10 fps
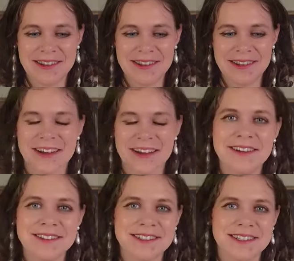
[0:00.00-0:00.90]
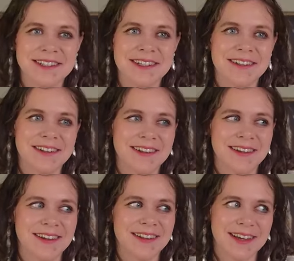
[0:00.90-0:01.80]
The great news isn't
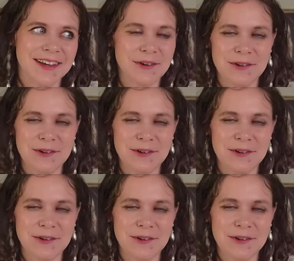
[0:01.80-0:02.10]
like,